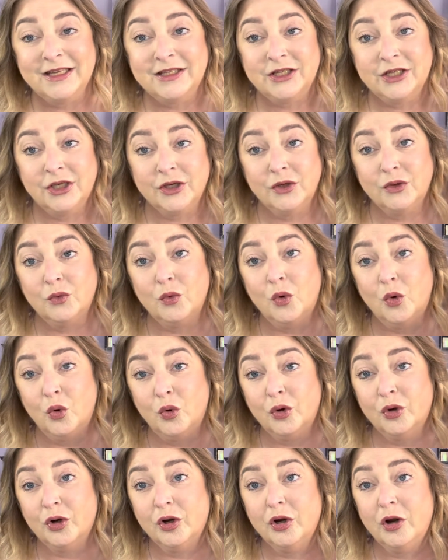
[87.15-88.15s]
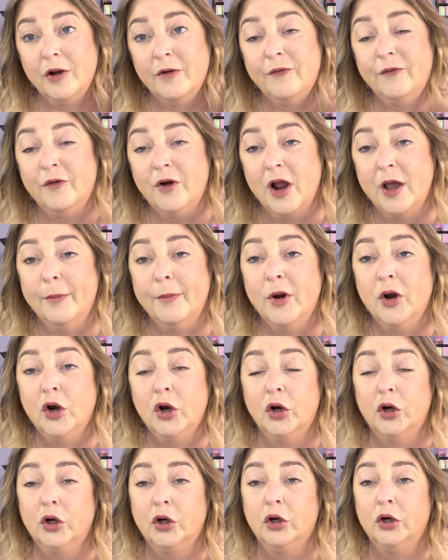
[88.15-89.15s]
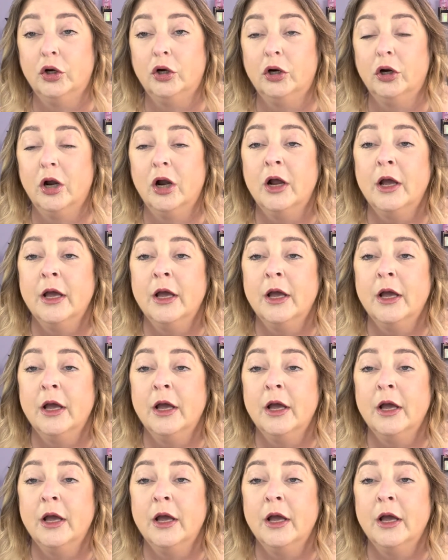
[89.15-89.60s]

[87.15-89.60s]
to order from her